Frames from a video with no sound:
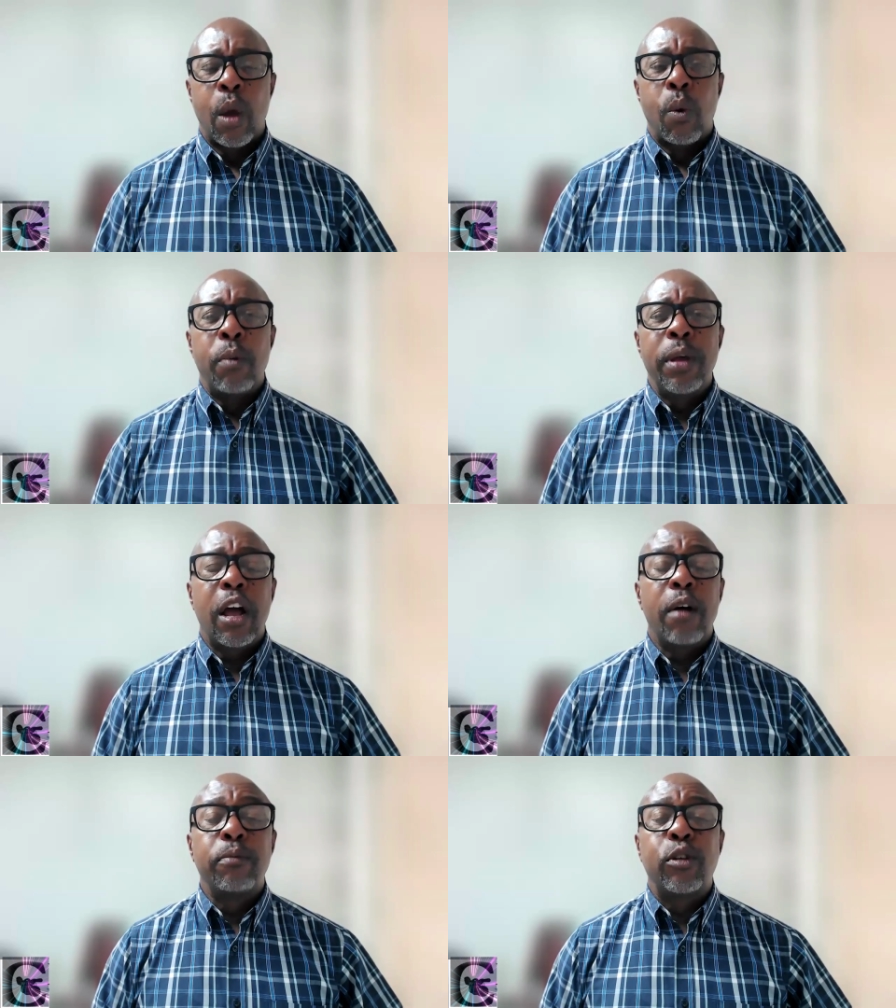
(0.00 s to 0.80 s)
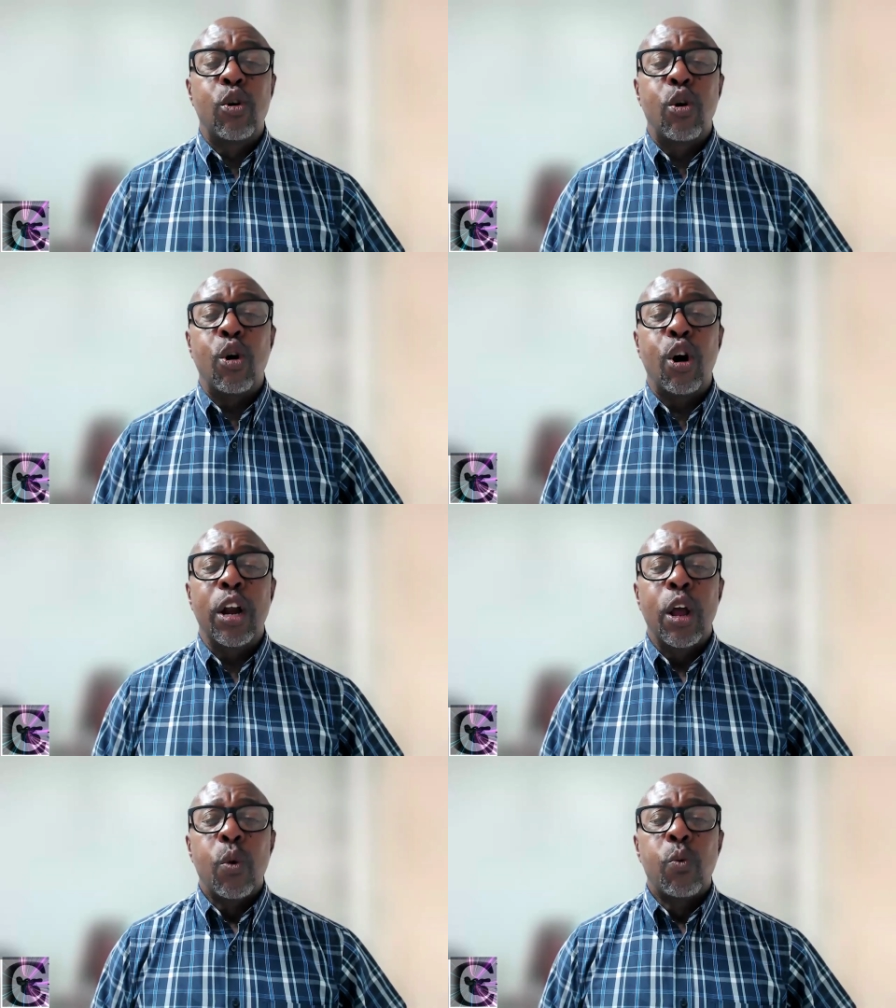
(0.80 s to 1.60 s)
When we come to
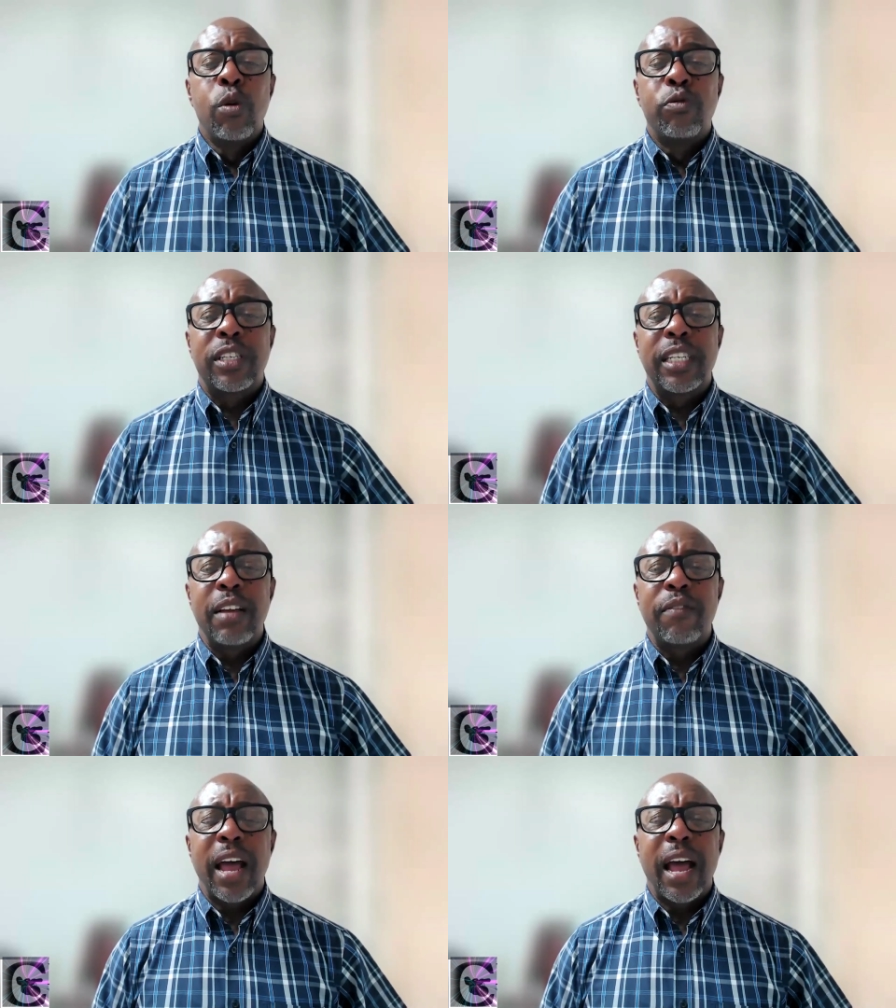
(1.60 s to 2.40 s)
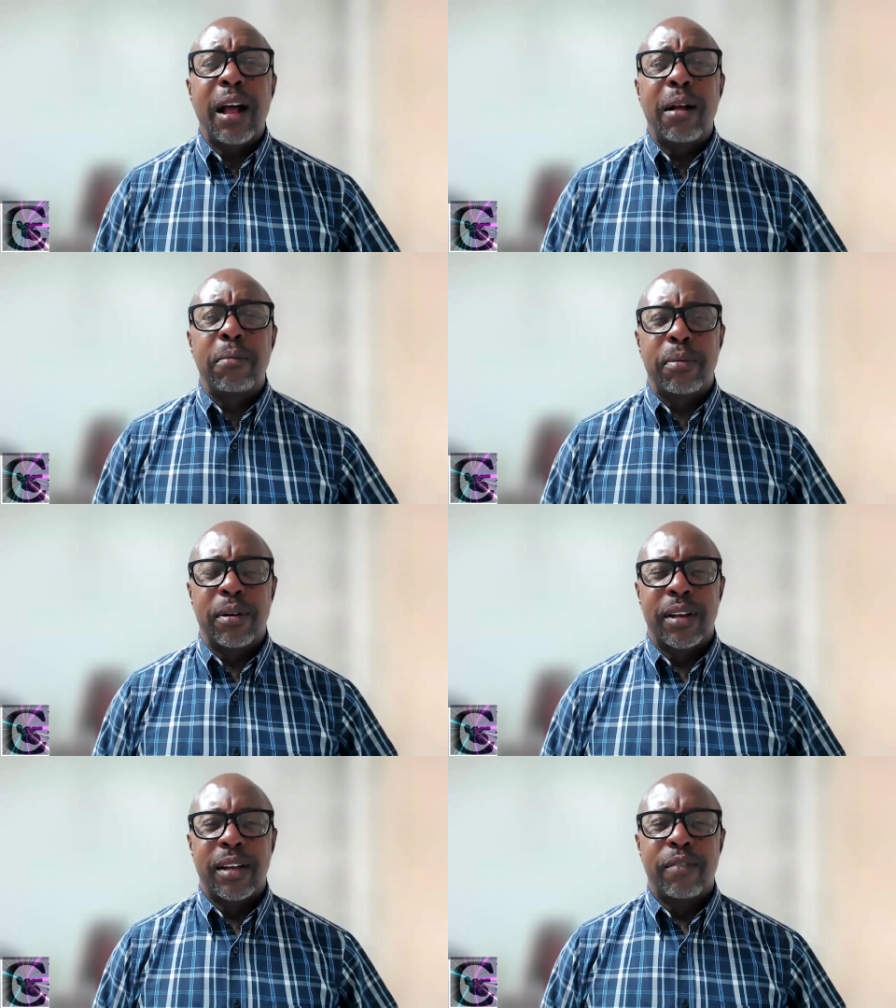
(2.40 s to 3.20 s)
God, we receive help.
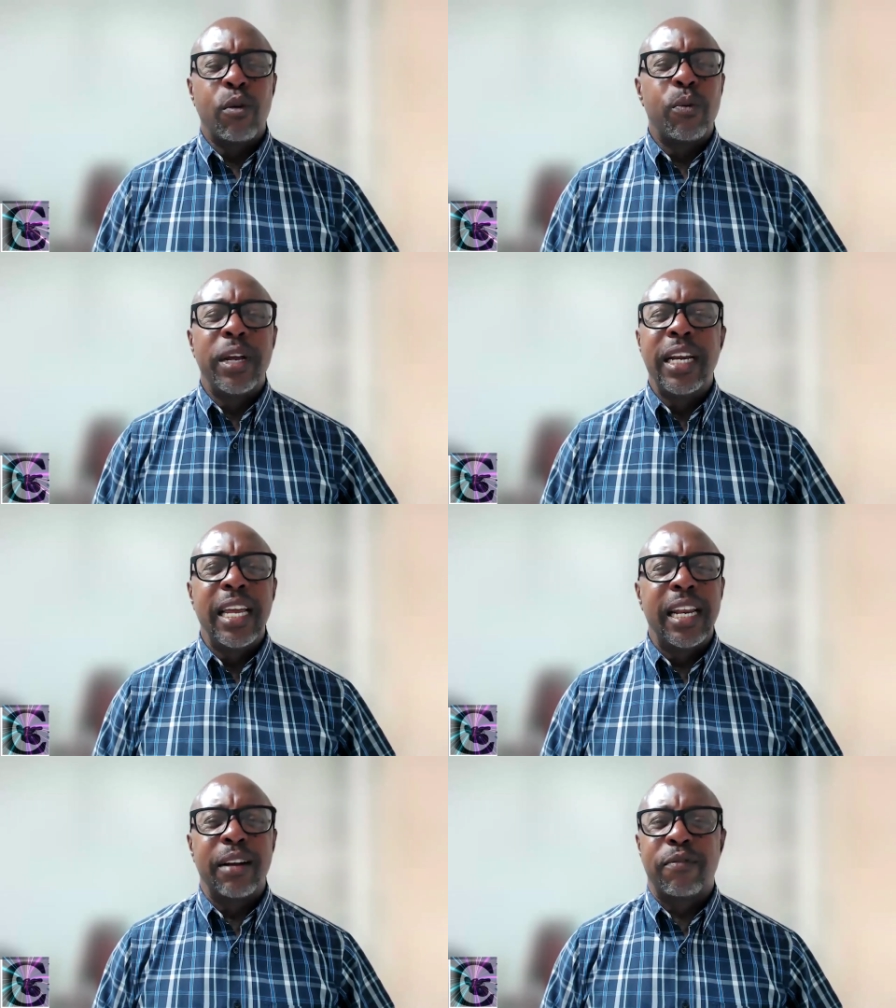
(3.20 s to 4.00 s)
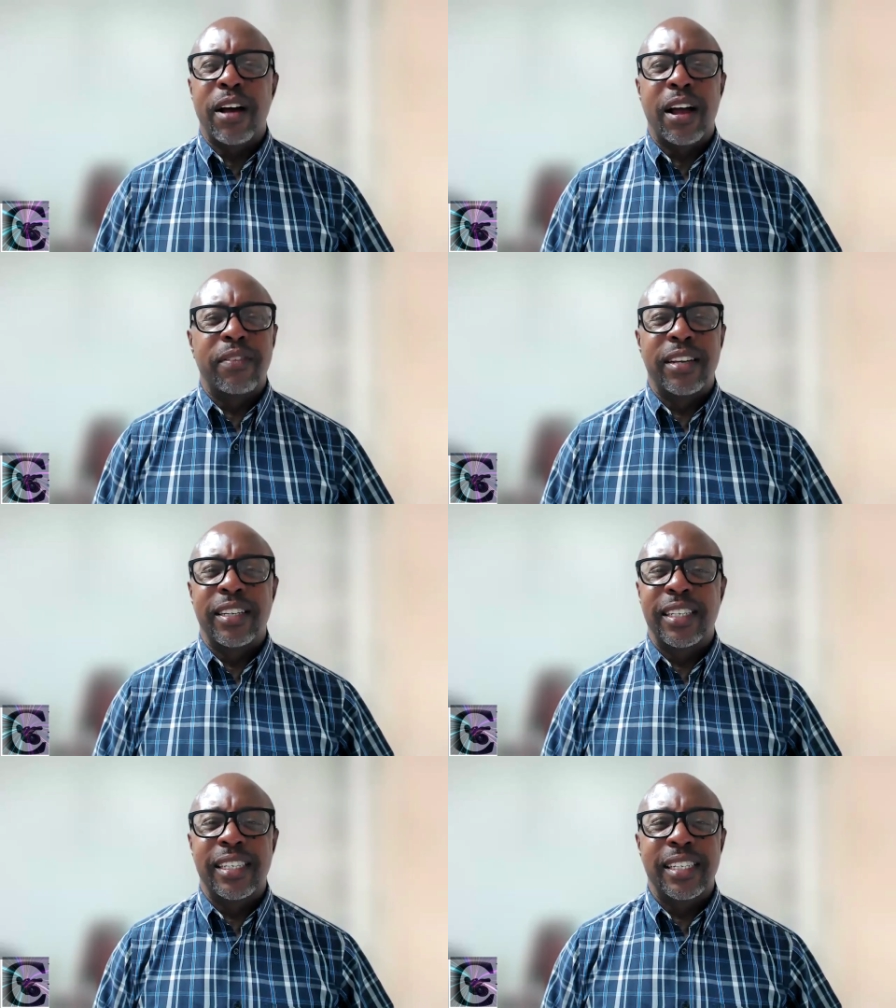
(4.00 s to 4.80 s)
But we need it,
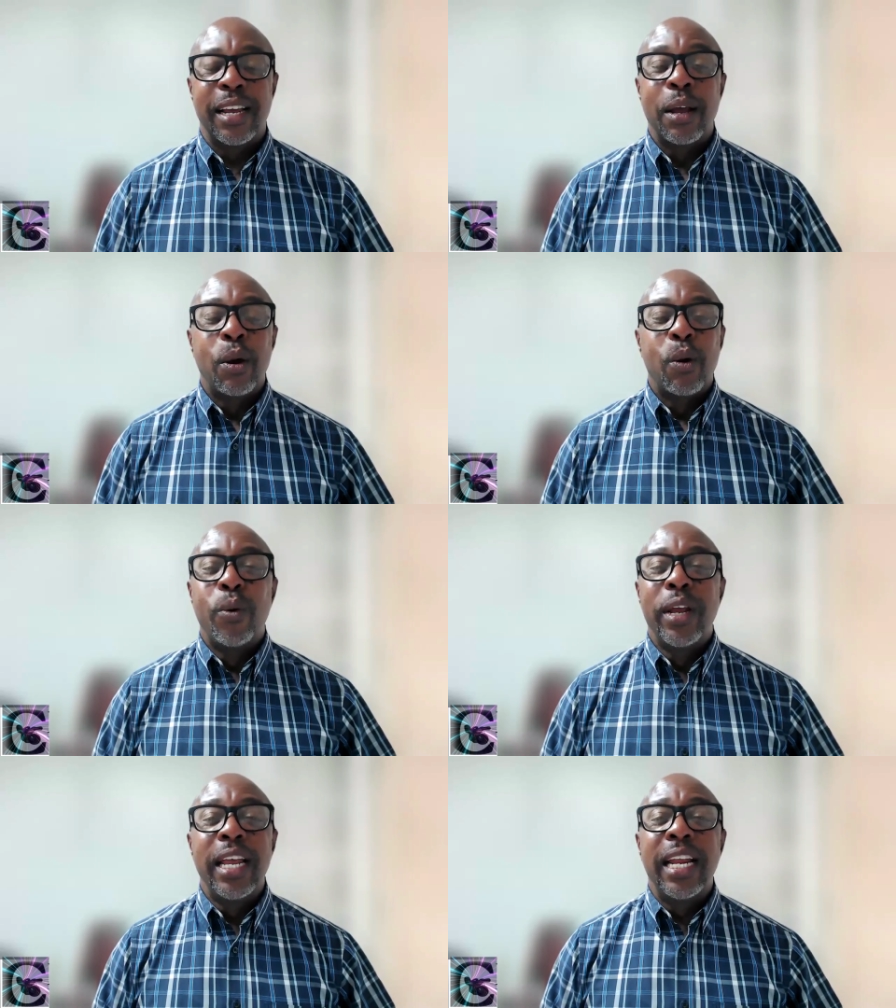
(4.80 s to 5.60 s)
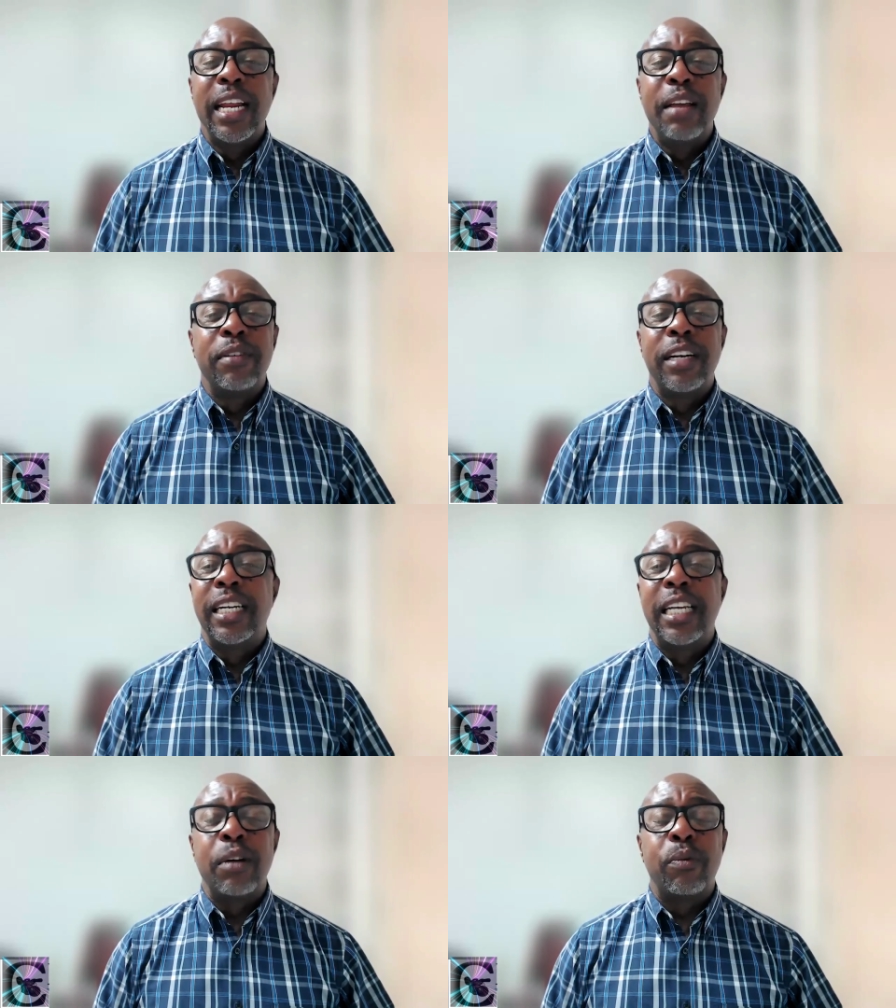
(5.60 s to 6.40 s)
fathers. We need it even to
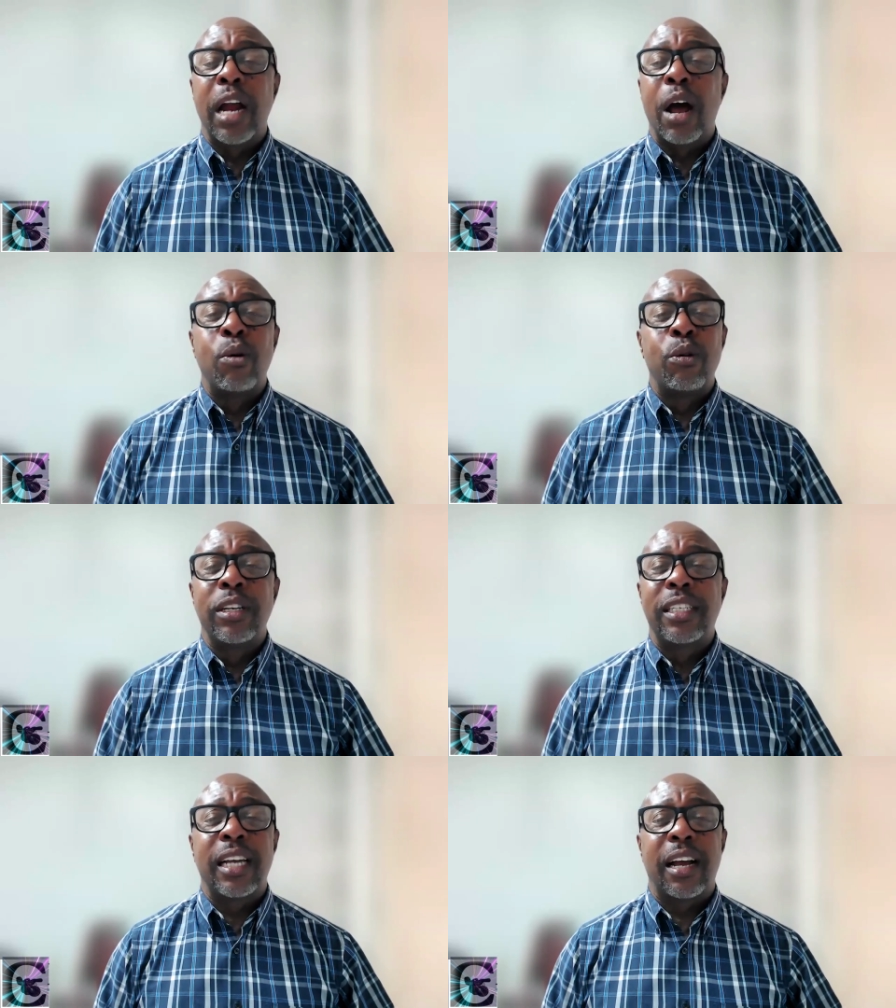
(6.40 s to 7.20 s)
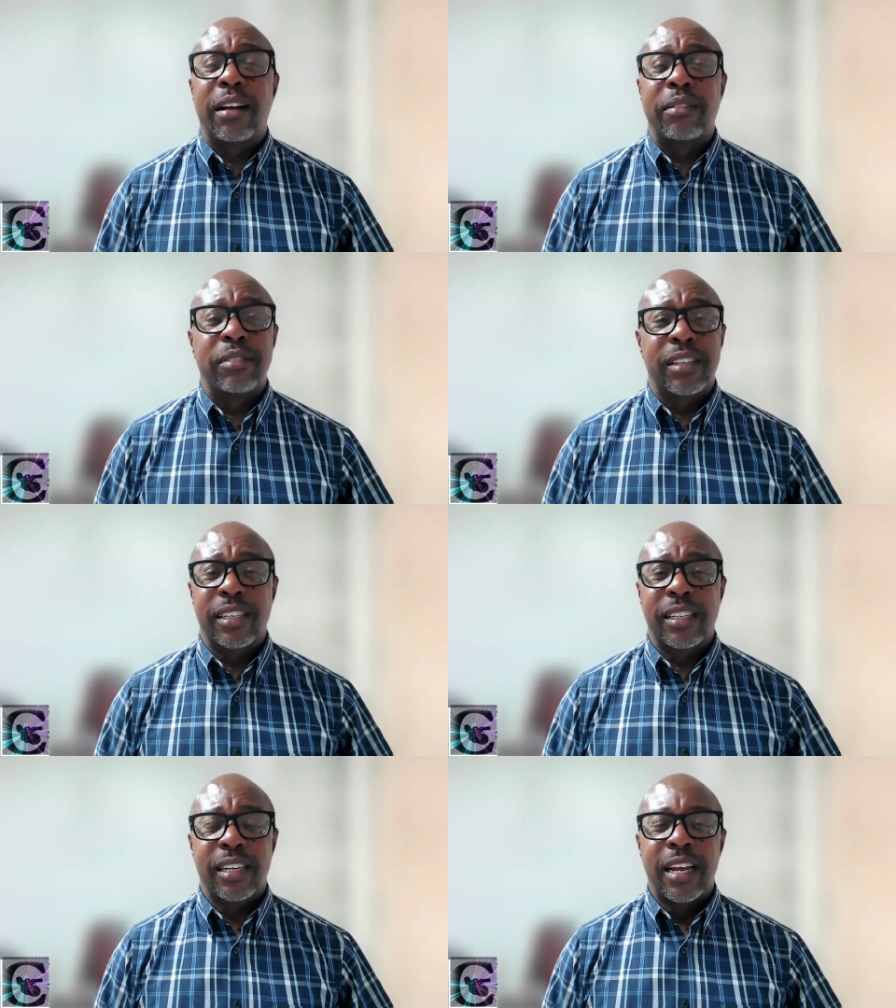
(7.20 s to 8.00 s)
deal with our own
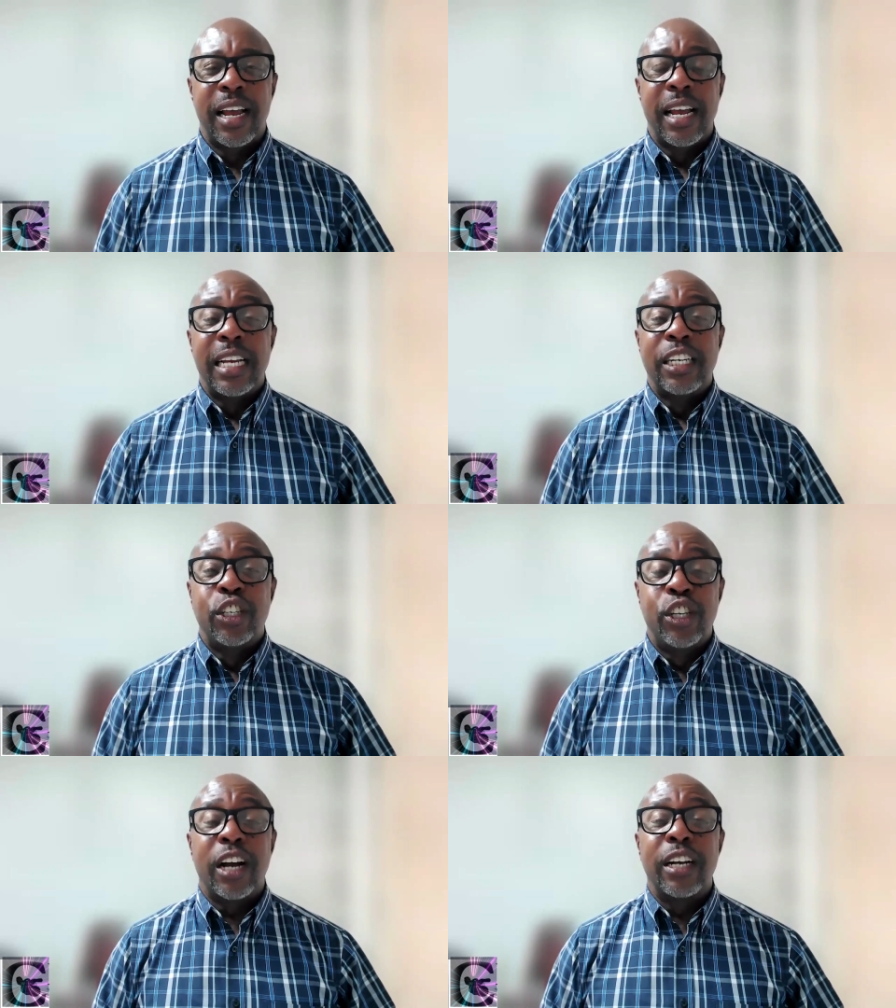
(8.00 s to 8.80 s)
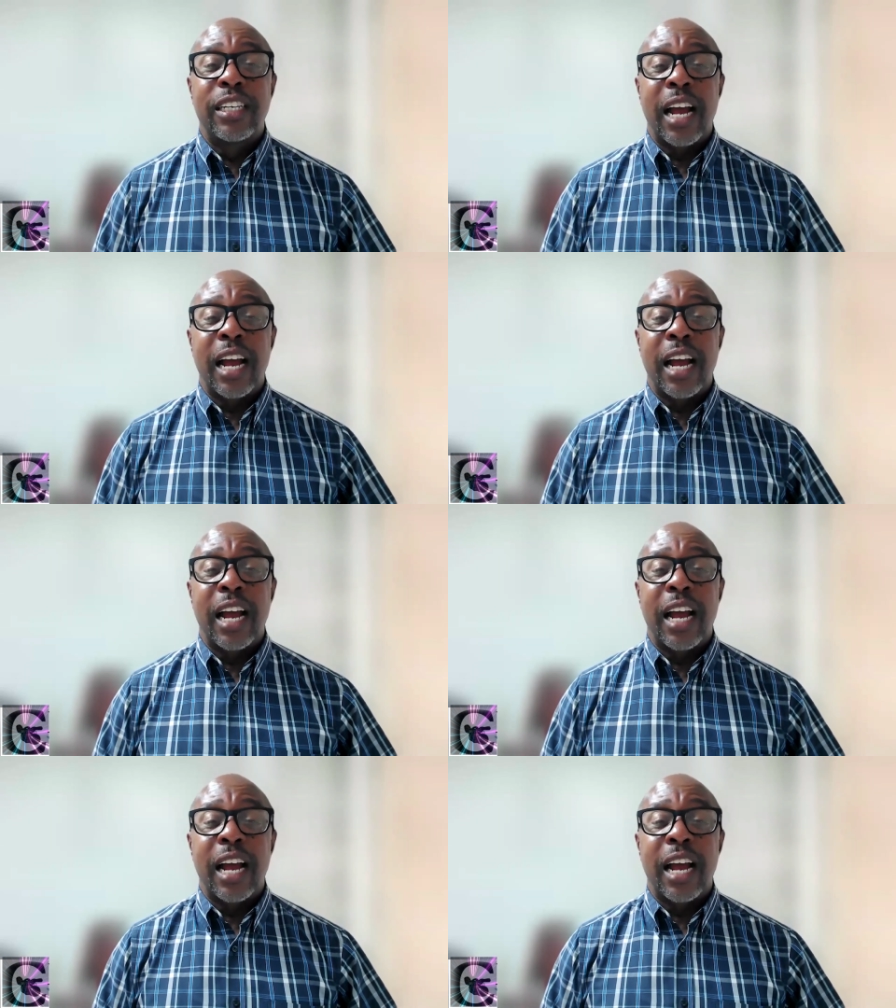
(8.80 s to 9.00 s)
selves, judge